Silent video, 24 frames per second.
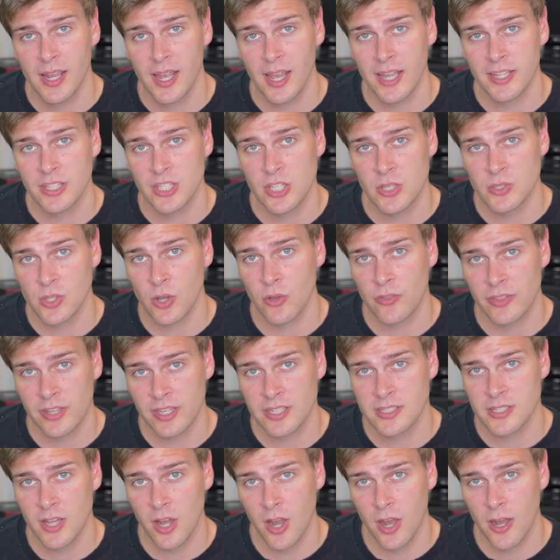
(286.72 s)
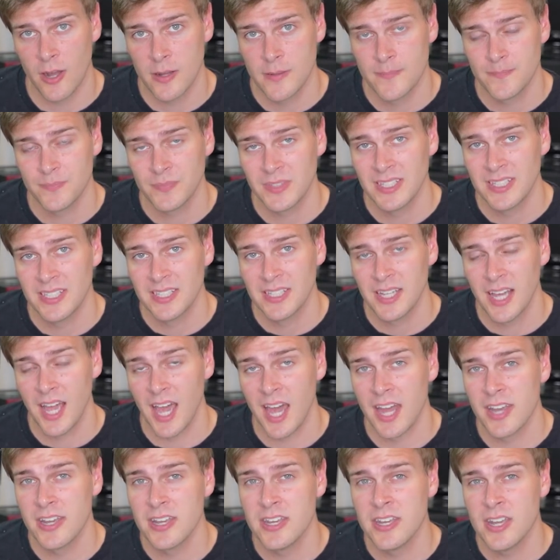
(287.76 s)
and use it on the guitar.
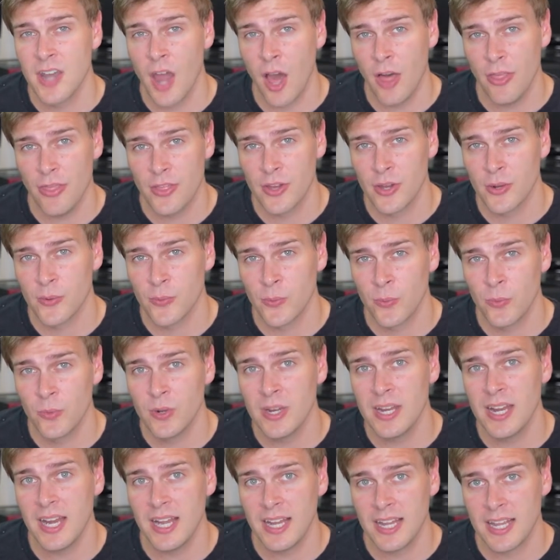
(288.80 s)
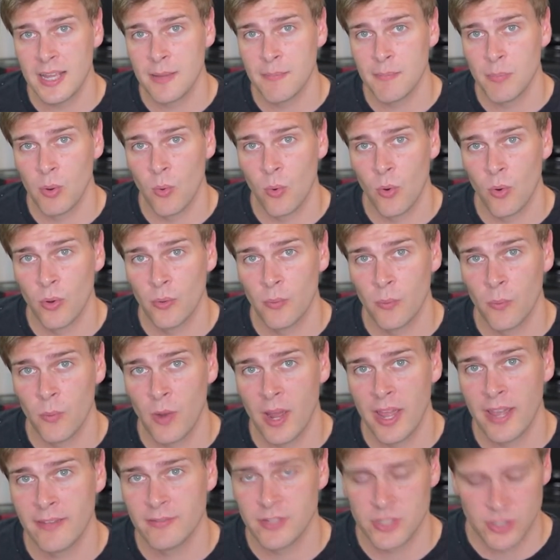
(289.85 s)
Another really important
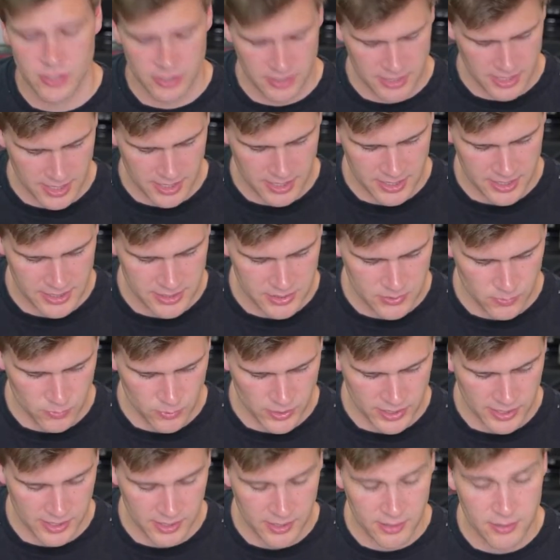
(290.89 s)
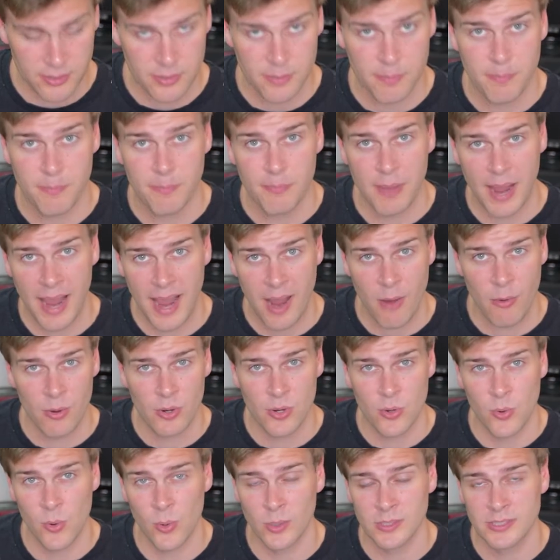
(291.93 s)
way of doing that is with power
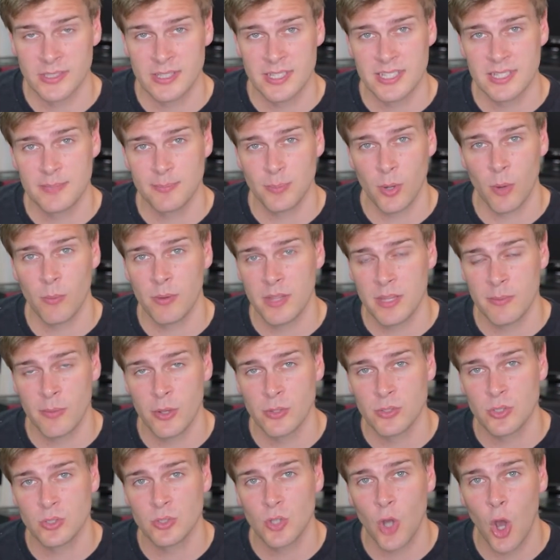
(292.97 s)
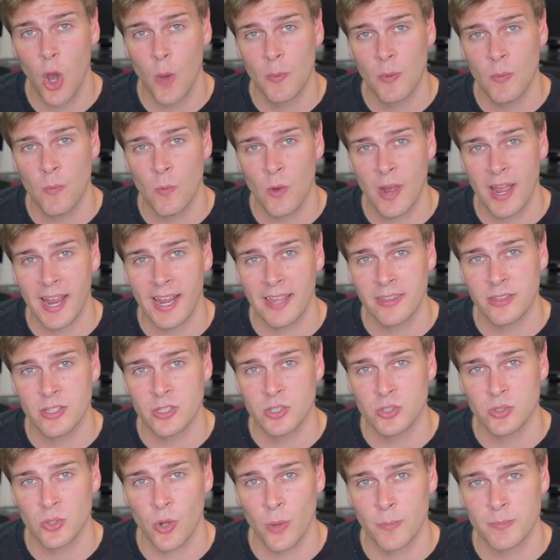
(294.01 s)
chords, and this is probably the most common way that
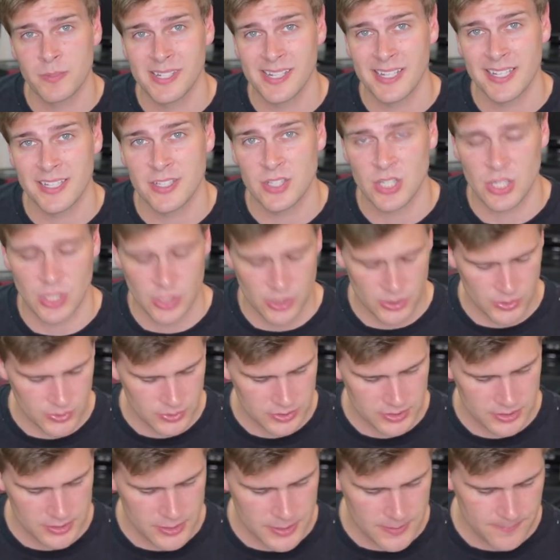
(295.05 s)
drop D is used.